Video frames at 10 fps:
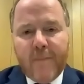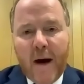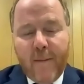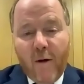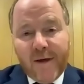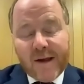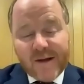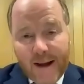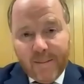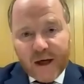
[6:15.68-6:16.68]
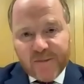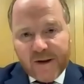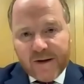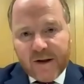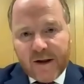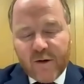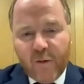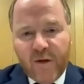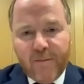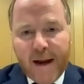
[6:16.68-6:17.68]
by both established
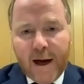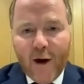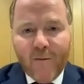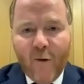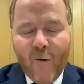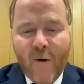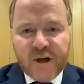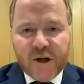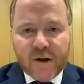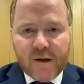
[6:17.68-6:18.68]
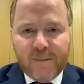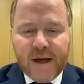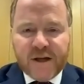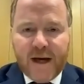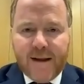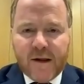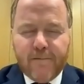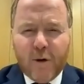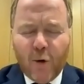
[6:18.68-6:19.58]
businesses with big global reach and supply chains,